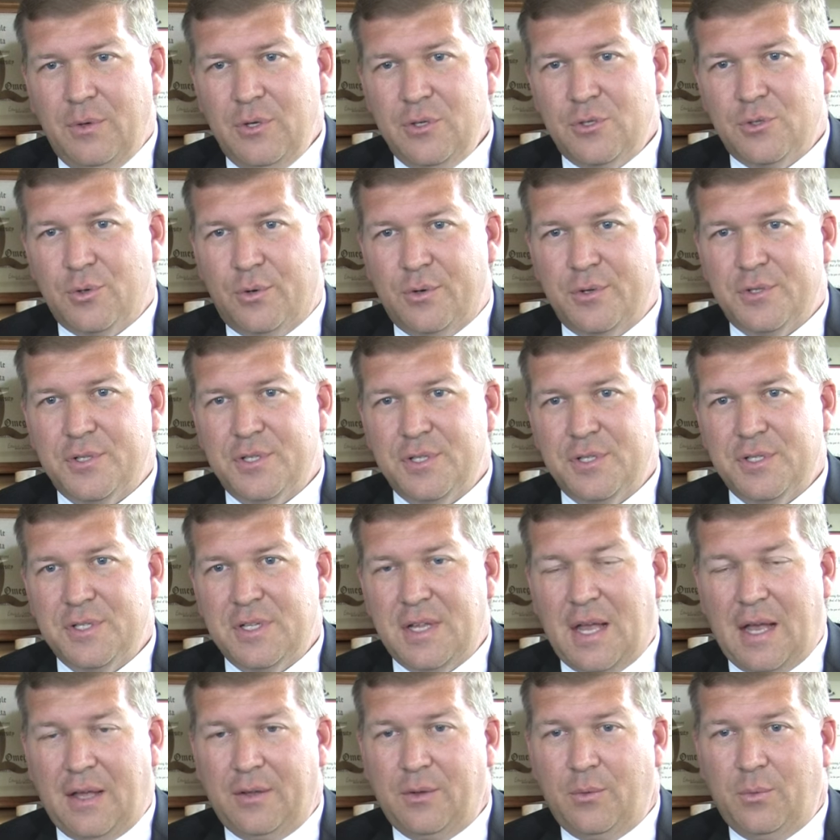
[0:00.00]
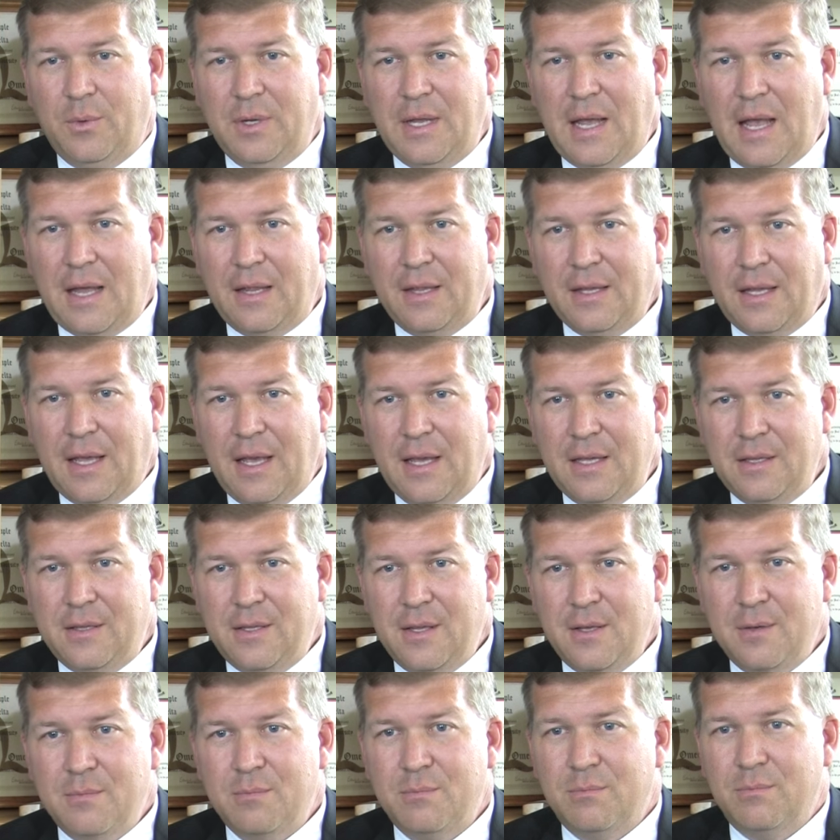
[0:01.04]
resources and how to reallocate
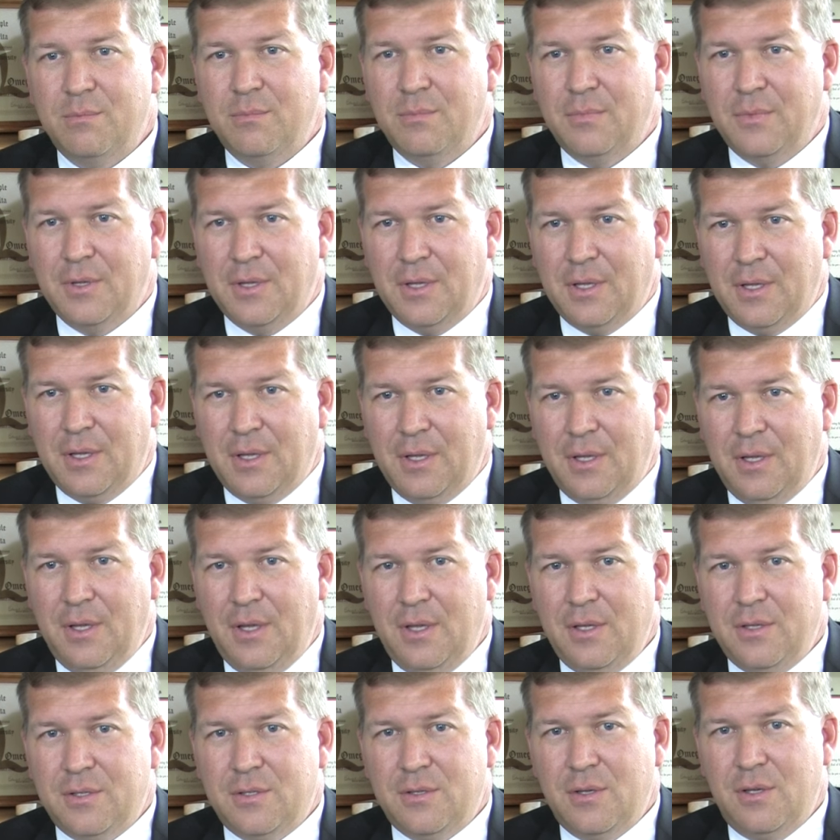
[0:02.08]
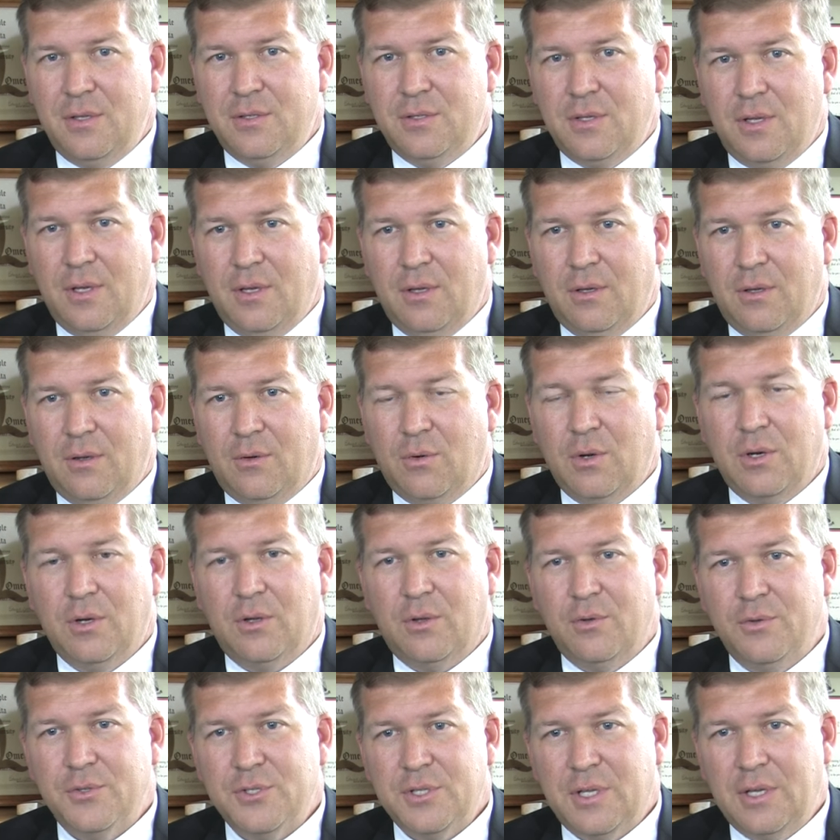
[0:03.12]
them is, is a
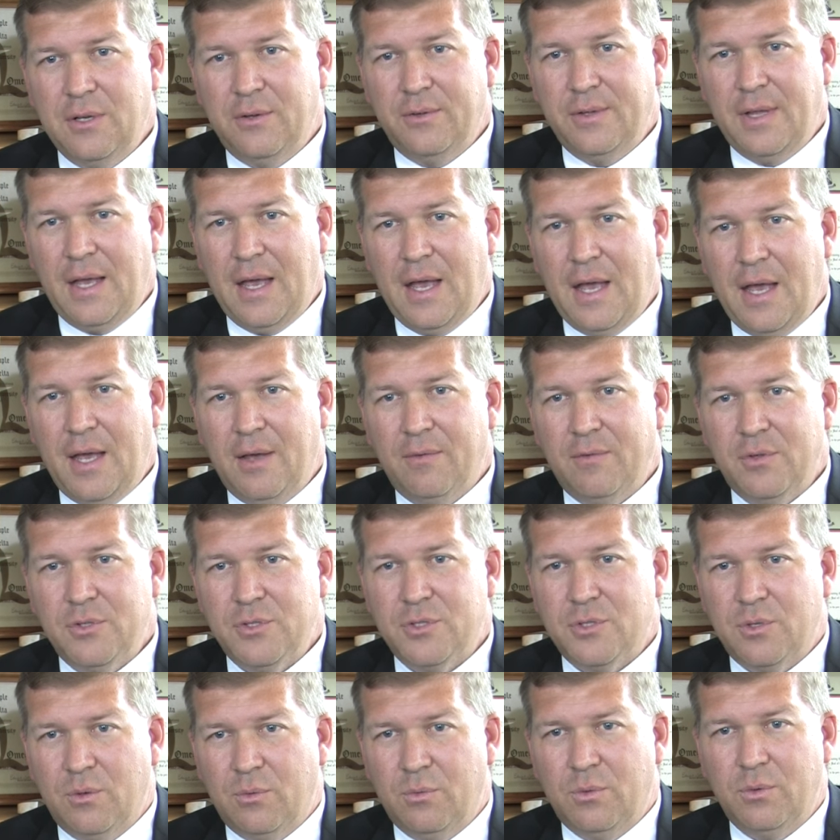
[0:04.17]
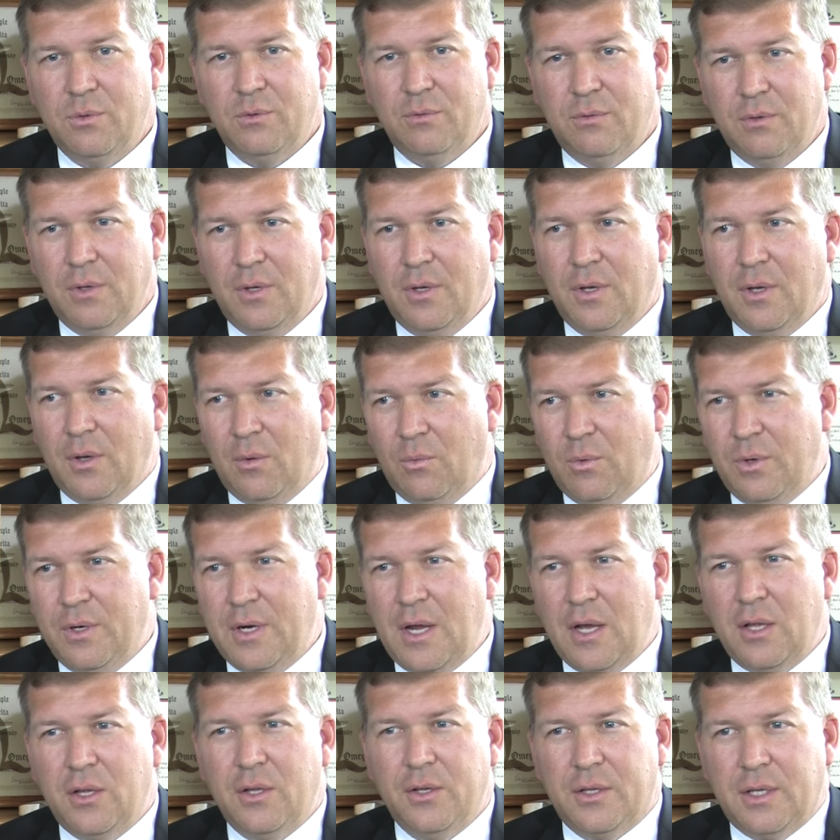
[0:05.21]
critical skill to have. And so we're, we're
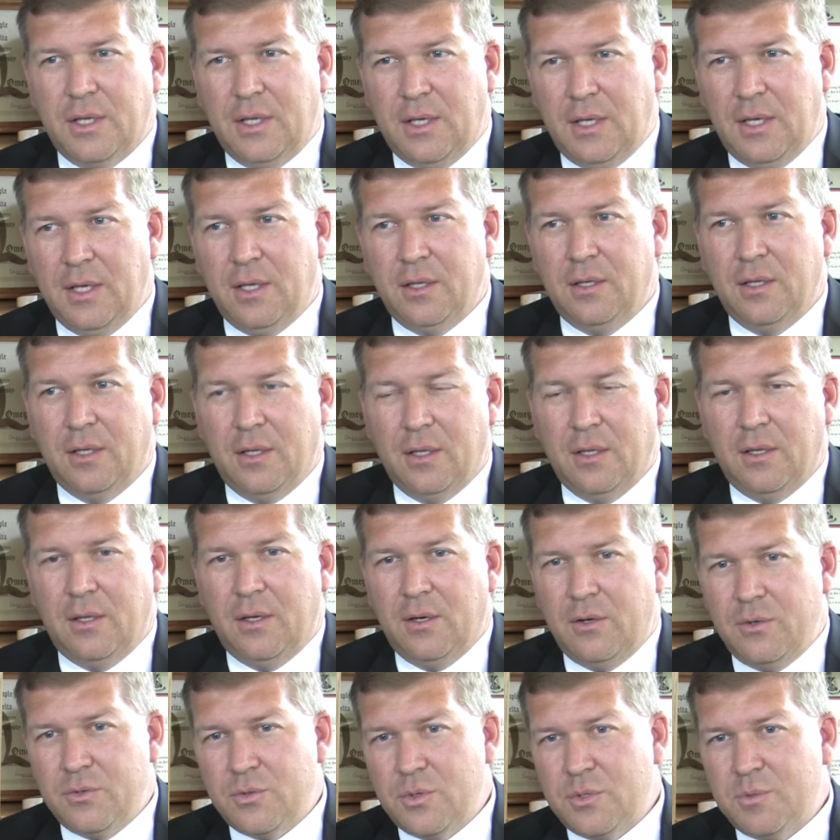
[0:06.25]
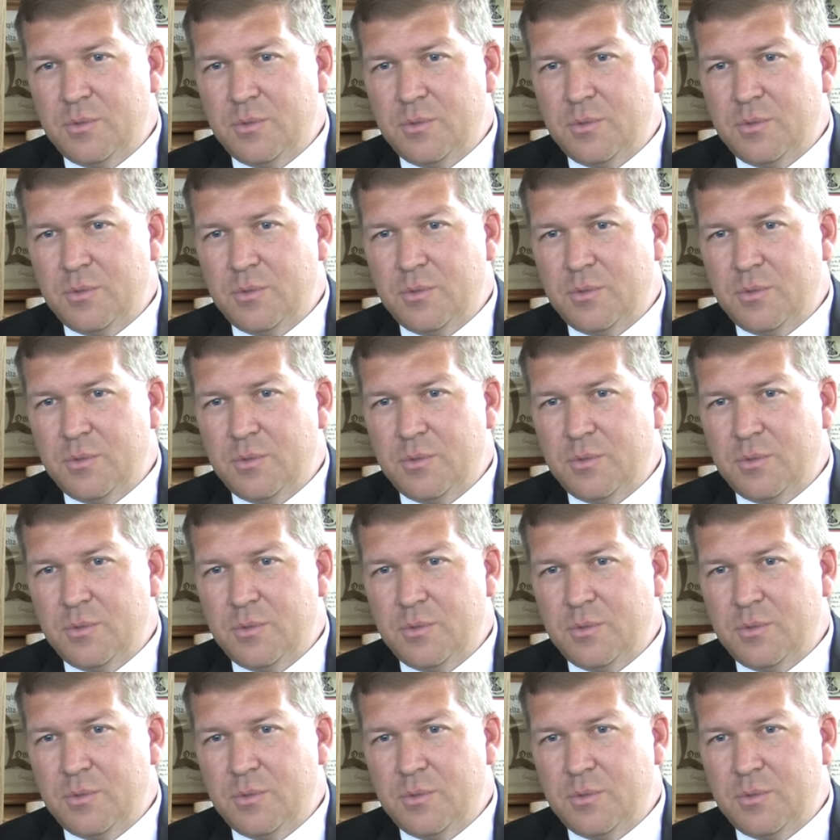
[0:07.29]
now looking at here's